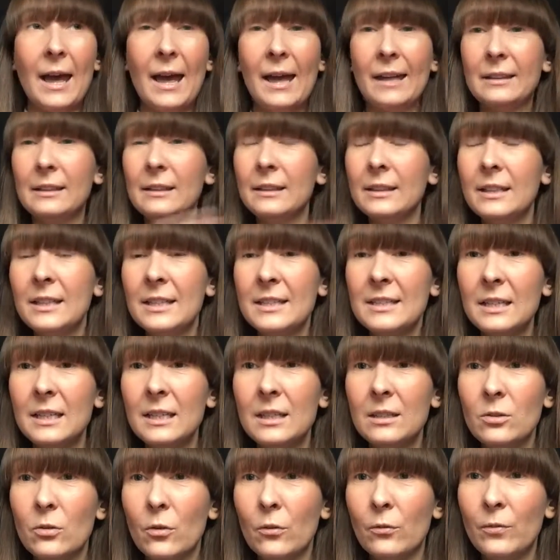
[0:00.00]
at least
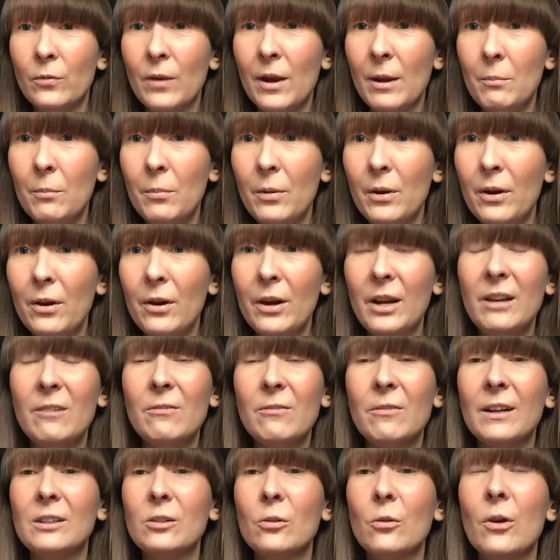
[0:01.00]
in November.
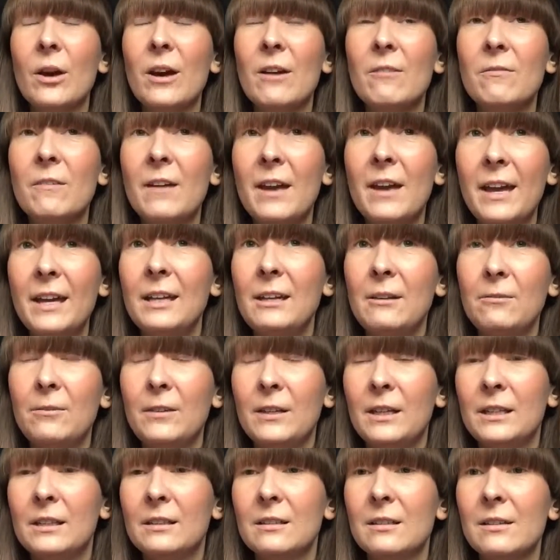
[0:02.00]
If I don't have
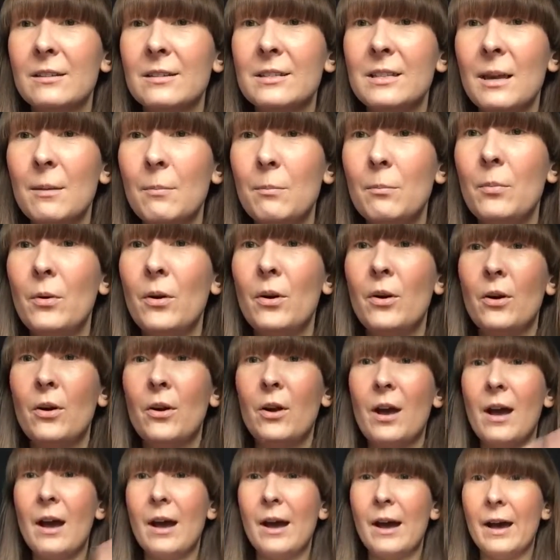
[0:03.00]
anything in
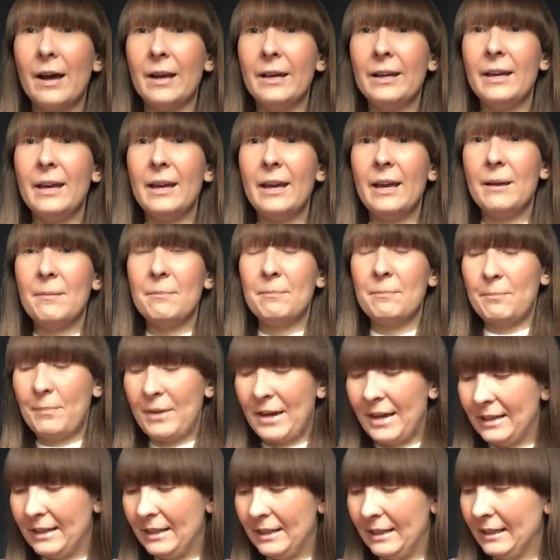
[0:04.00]
December, I am
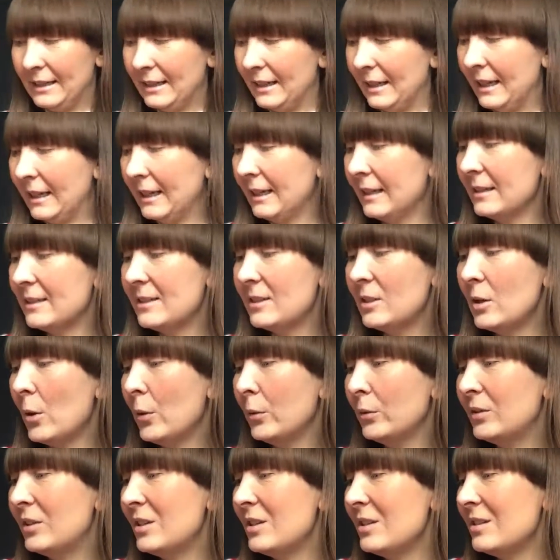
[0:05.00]
panicking.
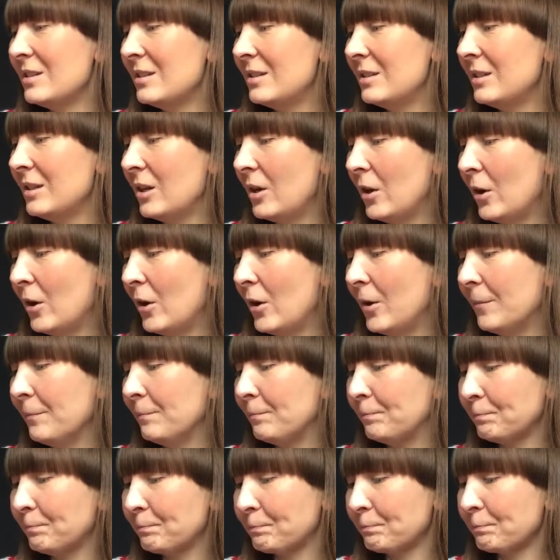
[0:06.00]
So this
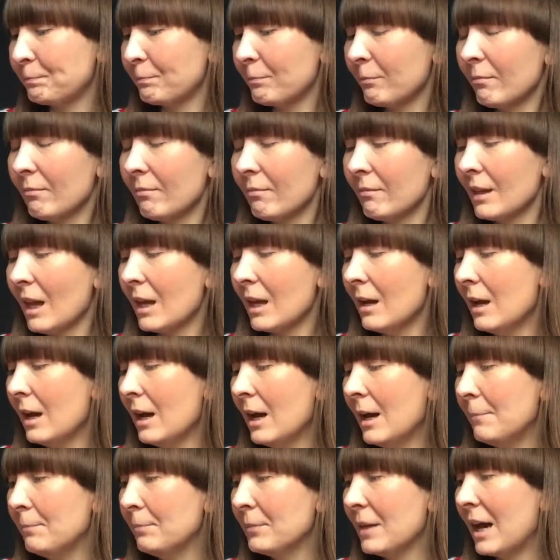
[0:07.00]
year,
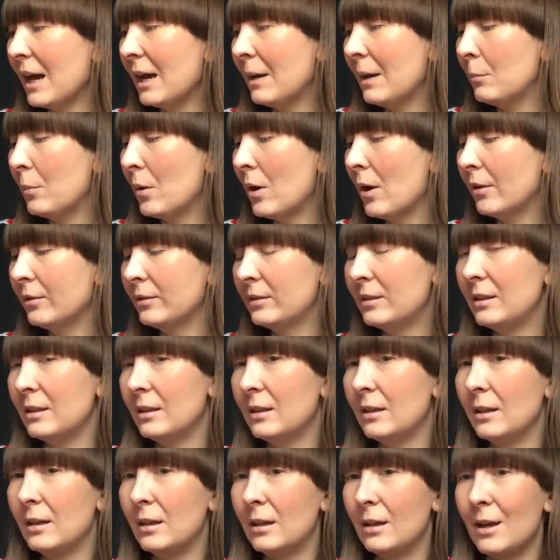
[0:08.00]
I bought
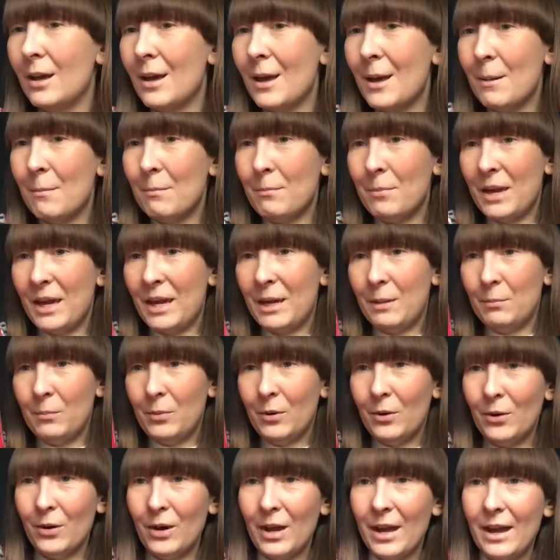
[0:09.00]
the
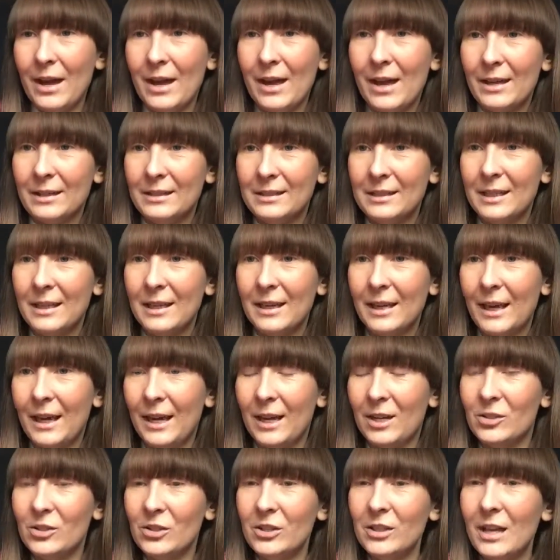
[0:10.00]
paper at
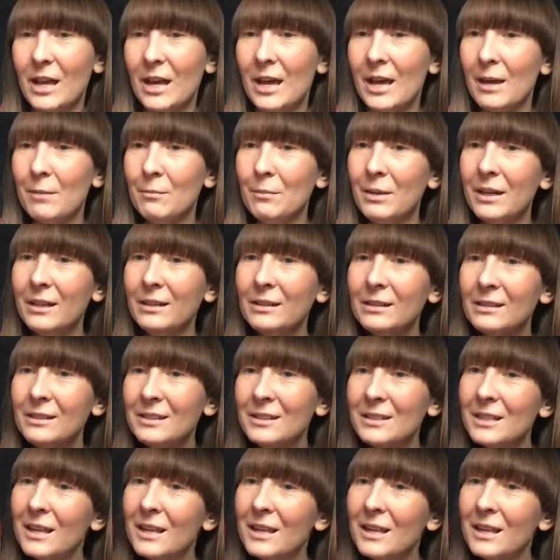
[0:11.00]
H&M, and